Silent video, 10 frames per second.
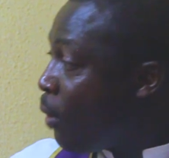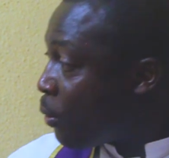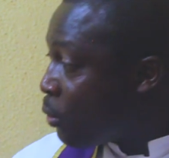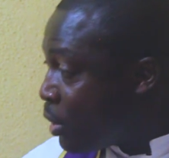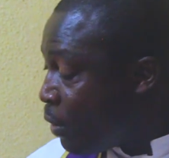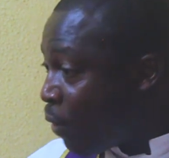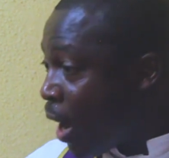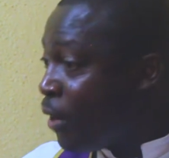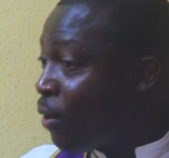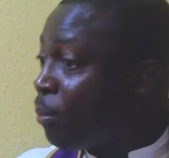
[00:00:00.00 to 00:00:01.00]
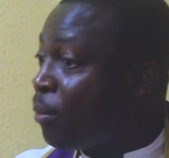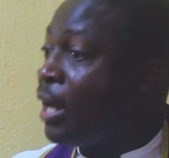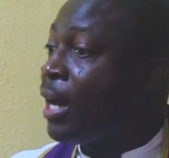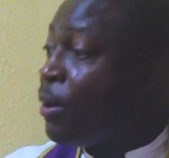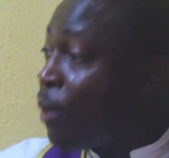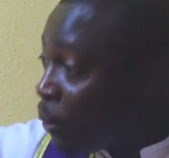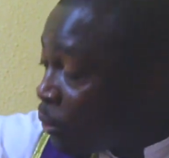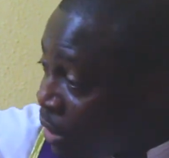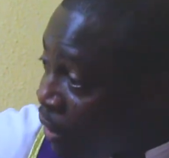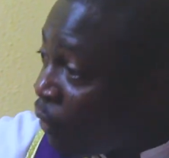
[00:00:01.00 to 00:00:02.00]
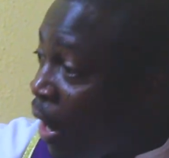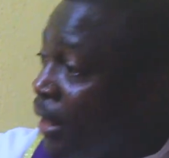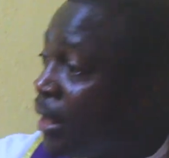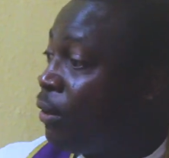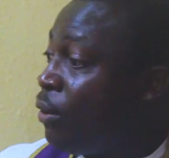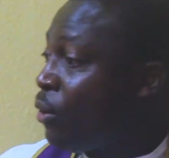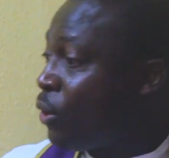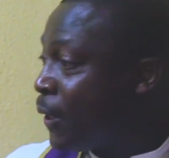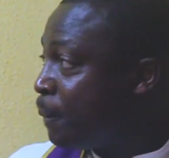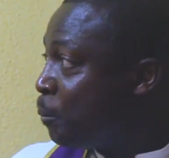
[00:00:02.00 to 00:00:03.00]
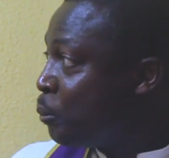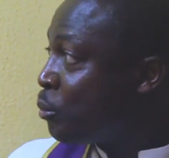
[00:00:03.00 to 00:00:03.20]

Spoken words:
you are crucifying your brother, you are crucifying the Lord.